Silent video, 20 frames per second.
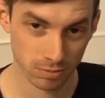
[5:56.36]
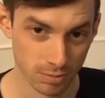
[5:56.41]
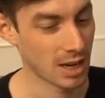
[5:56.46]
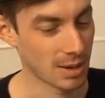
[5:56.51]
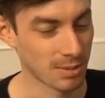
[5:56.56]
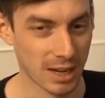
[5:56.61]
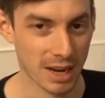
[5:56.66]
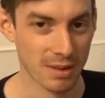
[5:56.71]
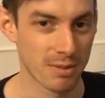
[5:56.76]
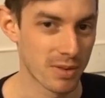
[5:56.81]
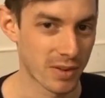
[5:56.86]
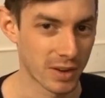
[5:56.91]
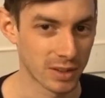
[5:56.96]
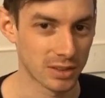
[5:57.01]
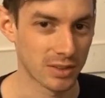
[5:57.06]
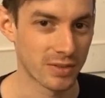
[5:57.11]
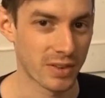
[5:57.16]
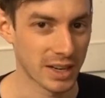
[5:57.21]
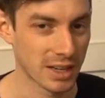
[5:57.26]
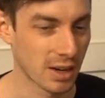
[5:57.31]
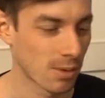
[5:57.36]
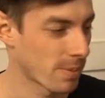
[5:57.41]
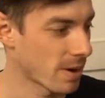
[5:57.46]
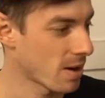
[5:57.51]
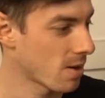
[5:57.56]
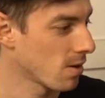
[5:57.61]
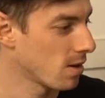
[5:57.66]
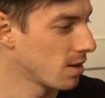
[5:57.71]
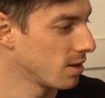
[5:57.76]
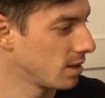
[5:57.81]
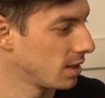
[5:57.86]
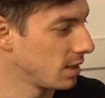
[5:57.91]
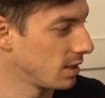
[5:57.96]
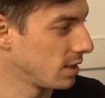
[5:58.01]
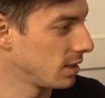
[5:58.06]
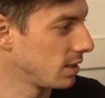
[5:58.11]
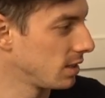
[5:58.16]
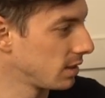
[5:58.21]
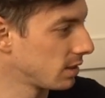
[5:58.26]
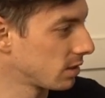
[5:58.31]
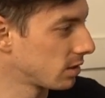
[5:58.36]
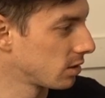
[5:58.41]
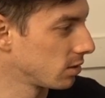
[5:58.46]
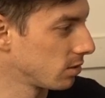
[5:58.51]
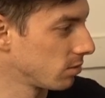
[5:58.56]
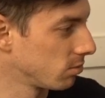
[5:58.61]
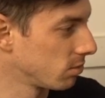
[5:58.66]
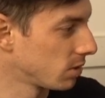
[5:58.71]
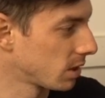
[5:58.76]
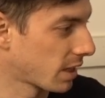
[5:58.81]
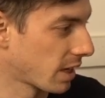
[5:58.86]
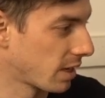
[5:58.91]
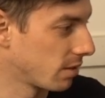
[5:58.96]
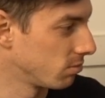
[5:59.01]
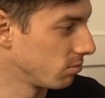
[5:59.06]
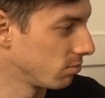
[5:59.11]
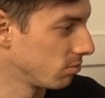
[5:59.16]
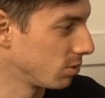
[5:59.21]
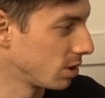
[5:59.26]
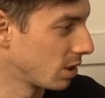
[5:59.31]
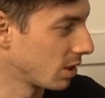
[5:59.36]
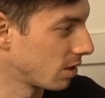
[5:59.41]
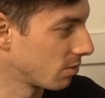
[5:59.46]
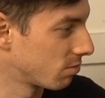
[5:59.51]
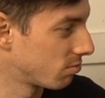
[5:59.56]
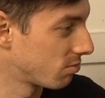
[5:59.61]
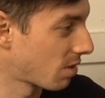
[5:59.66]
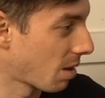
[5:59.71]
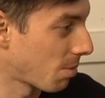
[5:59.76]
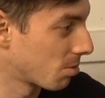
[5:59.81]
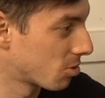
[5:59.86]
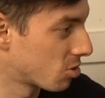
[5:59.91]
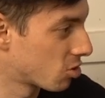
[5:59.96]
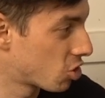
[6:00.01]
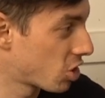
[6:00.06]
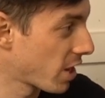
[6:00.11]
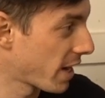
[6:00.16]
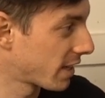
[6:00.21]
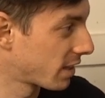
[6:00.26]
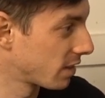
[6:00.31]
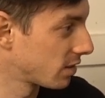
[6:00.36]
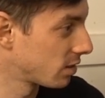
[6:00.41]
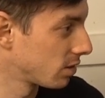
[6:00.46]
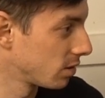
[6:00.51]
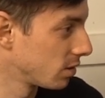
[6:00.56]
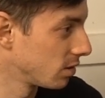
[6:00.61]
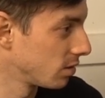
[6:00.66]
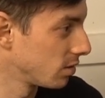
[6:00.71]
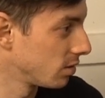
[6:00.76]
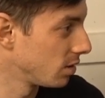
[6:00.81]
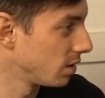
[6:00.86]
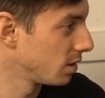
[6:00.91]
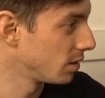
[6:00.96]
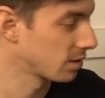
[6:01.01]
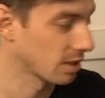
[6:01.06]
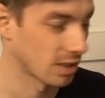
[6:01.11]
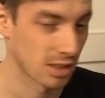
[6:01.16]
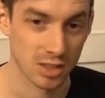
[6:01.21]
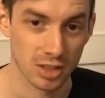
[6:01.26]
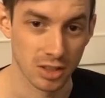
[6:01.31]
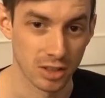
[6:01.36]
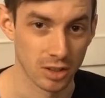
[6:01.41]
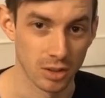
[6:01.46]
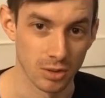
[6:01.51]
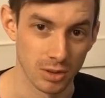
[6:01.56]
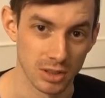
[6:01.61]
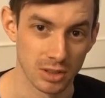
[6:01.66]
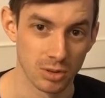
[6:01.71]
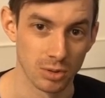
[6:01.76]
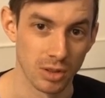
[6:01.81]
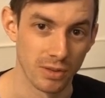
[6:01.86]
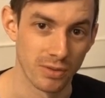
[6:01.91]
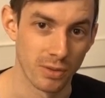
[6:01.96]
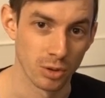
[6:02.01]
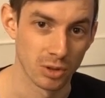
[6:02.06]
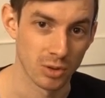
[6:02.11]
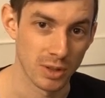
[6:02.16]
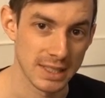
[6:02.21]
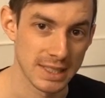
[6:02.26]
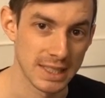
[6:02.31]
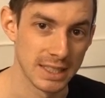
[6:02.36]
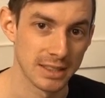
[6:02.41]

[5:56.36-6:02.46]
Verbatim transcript: I'm glad we found the final barrel, and again, we're gonna double check it, and then it's gonna go into the full thrust